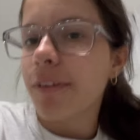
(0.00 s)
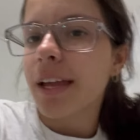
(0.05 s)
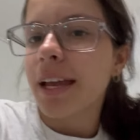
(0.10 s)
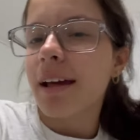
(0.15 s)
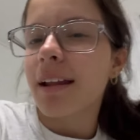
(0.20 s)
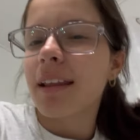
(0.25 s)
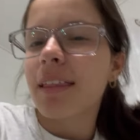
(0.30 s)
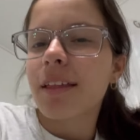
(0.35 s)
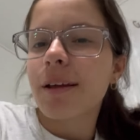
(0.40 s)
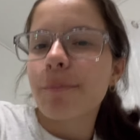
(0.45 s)
like
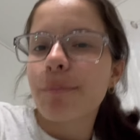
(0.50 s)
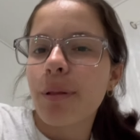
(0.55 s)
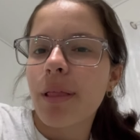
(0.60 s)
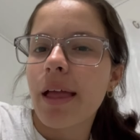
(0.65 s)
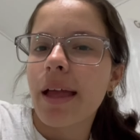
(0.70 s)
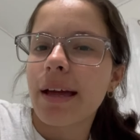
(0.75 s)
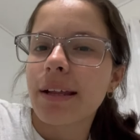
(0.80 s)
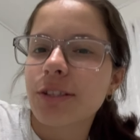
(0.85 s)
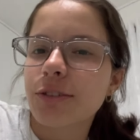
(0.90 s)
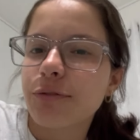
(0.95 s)
anything
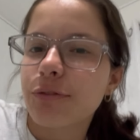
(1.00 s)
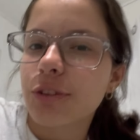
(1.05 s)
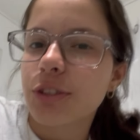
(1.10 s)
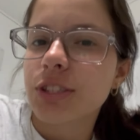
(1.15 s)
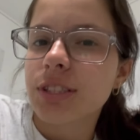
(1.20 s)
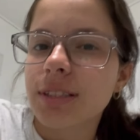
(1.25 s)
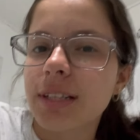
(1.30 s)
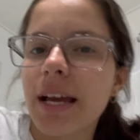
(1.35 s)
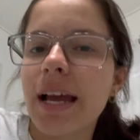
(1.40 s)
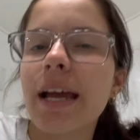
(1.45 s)
planned for
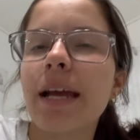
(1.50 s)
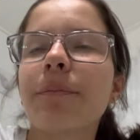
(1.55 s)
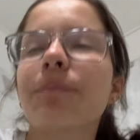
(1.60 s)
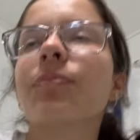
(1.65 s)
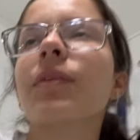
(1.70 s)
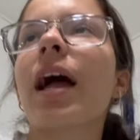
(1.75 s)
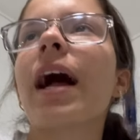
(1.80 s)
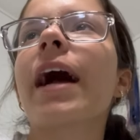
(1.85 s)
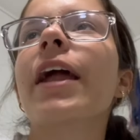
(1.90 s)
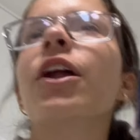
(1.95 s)
today.
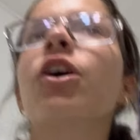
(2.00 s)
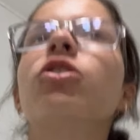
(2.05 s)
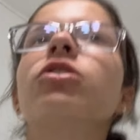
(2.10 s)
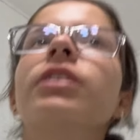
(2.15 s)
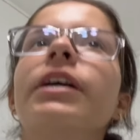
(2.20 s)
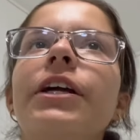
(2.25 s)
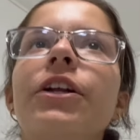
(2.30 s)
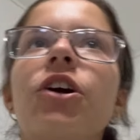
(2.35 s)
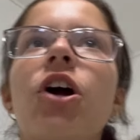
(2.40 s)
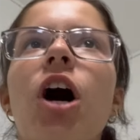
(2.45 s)
I know
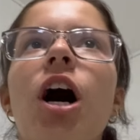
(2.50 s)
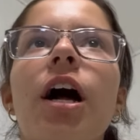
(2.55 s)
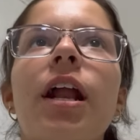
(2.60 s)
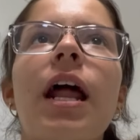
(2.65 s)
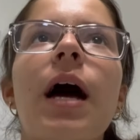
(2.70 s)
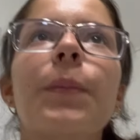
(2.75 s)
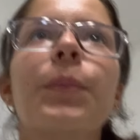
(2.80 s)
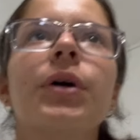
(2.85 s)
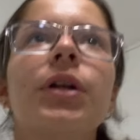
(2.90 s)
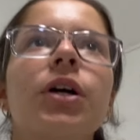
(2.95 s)
later on
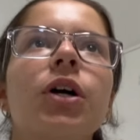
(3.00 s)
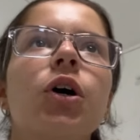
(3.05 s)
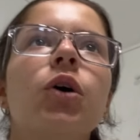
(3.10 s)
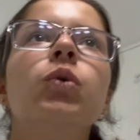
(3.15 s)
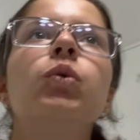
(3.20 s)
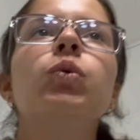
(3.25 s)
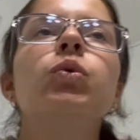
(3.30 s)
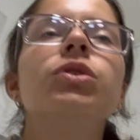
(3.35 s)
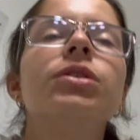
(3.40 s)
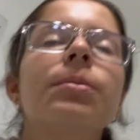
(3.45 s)
I'm gonna
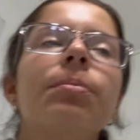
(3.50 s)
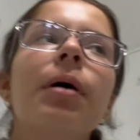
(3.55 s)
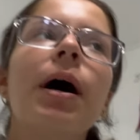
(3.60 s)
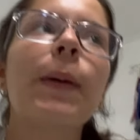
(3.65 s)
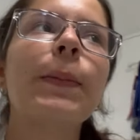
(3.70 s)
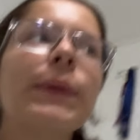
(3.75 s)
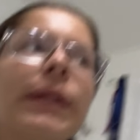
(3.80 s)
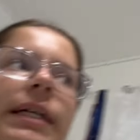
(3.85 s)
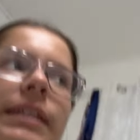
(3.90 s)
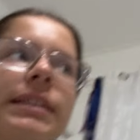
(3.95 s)
go to
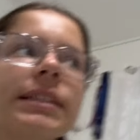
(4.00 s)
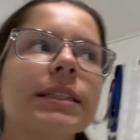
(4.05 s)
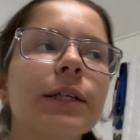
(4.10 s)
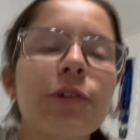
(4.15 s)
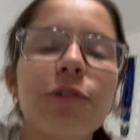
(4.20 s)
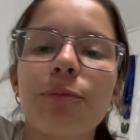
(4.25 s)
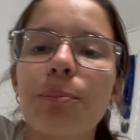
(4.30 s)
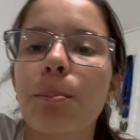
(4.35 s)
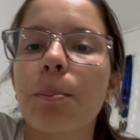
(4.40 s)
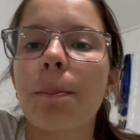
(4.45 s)
Publix to
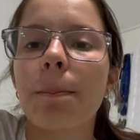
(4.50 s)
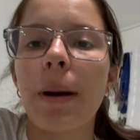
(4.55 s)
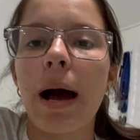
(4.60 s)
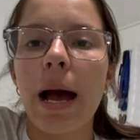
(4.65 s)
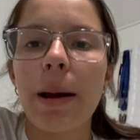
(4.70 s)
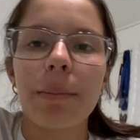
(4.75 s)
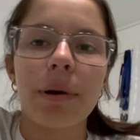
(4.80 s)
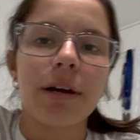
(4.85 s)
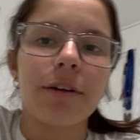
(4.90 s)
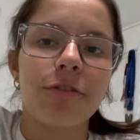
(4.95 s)

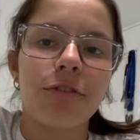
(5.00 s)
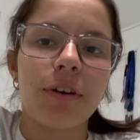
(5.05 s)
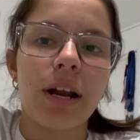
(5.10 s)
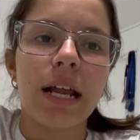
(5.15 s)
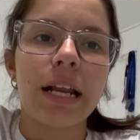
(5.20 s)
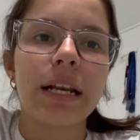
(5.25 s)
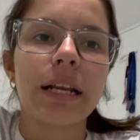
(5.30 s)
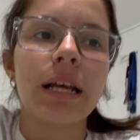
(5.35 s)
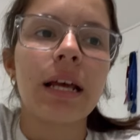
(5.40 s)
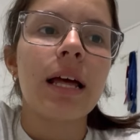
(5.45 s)
buy my
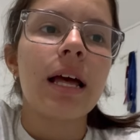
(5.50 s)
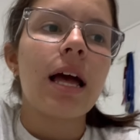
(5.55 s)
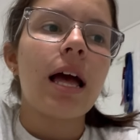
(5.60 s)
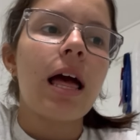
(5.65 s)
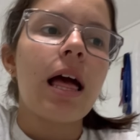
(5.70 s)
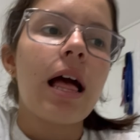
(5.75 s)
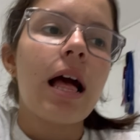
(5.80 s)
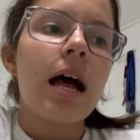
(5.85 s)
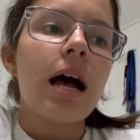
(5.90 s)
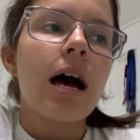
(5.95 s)
friend
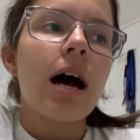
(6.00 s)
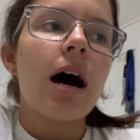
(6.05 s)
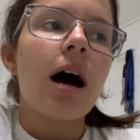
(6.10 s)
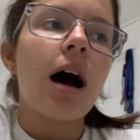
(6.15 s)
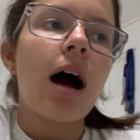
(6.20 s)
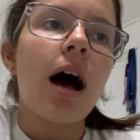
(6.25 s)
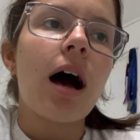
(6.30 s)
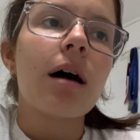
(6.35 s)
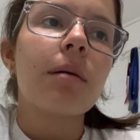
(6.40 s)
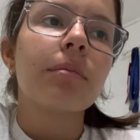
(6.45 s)

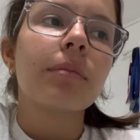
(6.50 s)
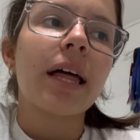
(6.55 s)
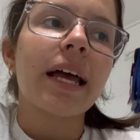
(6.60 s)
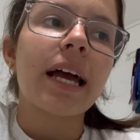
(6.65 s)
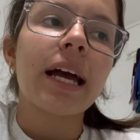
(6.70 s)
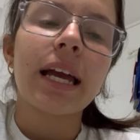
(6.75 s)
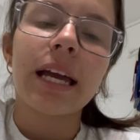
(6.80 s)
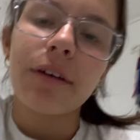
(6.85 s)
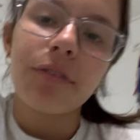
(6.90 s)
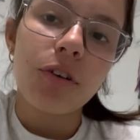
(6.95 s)
like
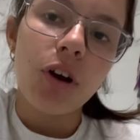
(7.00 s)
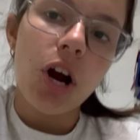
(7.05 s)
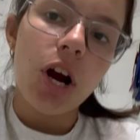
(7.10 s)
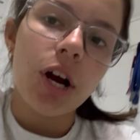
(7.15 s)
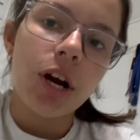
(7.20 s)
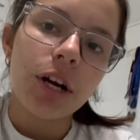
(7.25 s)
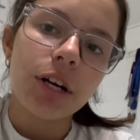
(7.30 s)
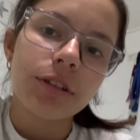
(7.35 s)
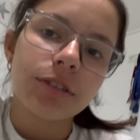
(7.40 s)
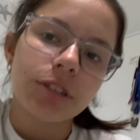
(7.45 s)
a gift
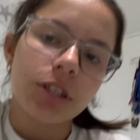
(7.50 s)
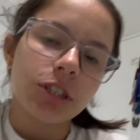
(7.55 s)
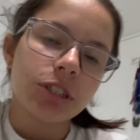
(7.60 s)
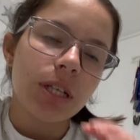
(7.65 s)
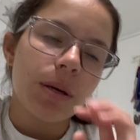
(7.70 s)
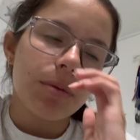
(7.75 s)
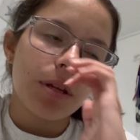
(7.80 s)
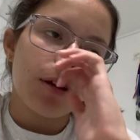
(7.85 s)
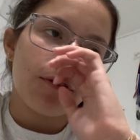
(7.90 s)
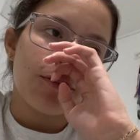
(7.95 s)
card or
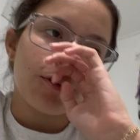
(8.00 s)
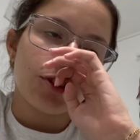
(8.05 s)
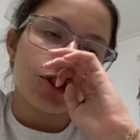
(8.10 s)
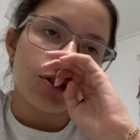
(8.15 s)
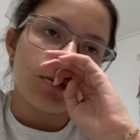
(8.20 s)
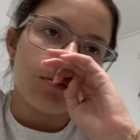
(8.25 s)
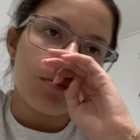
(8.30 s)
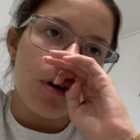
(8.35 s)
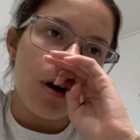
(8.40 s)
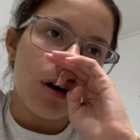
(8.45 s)
something for
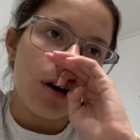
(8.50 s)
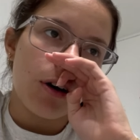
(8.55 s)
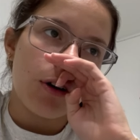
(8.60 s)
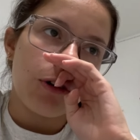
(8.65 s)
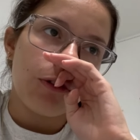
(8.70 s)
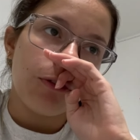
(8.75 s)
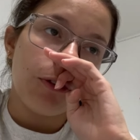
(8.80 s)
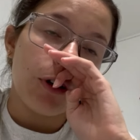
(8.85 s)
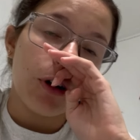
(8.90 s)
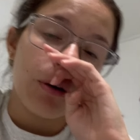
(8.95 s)

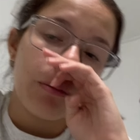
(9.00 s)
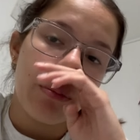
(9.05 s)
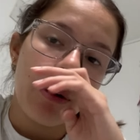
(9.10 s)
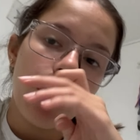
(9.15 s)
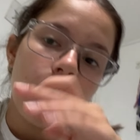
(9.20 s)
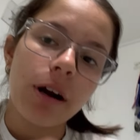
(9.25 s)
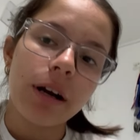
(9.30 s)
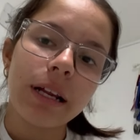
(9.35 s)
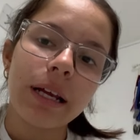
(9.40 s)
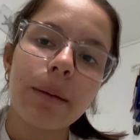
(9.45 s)
tomorrow for her
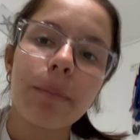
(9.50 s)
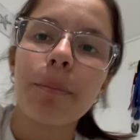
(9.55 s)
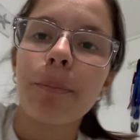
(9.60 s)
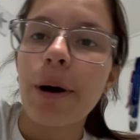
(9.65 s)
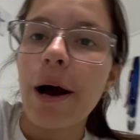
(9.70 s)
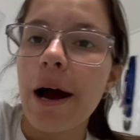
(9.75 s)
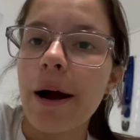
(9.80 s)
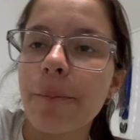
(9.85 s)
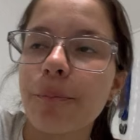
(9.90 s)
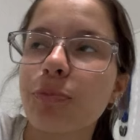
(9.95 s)
party.
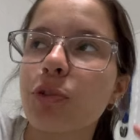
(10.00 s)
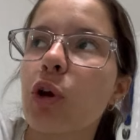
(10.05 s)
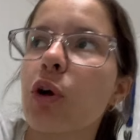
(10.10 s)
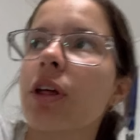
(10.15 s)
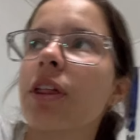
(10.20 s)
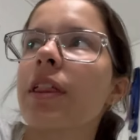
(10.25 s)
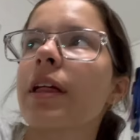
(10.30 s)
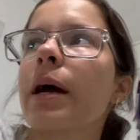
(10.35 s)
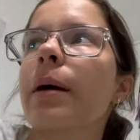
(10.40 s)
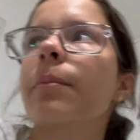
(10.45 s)
But the
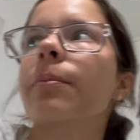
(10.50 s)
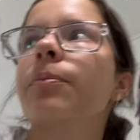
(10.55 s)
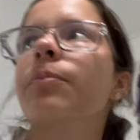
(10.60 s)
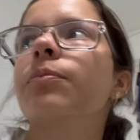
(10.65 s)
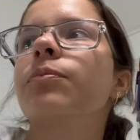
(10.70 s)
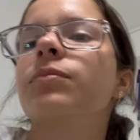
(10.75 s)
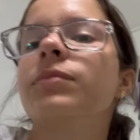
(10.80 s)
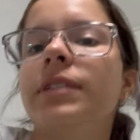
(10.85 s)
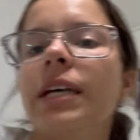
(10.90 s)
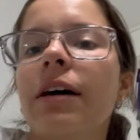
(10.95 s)
only thing I
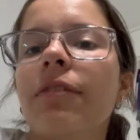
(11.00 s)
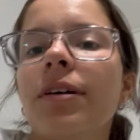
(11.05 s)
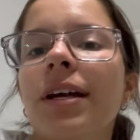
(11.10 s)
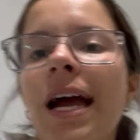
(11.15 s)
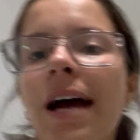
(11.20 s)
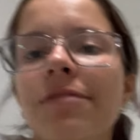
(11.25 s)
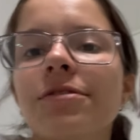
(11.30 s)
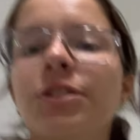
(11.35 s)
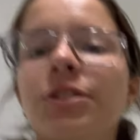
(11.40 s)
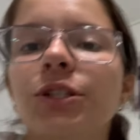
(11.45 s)
definitely
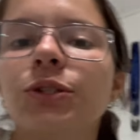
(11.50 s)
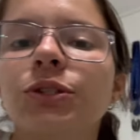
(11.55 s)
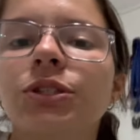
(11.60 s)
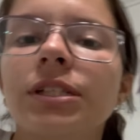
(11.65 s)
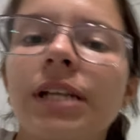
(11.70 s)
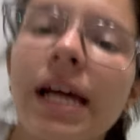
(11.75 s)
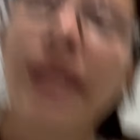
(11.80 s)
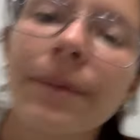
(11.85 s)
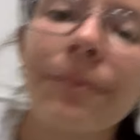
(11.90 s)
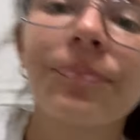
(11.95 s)
have to do
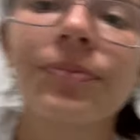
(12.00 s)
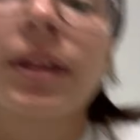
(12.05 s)
today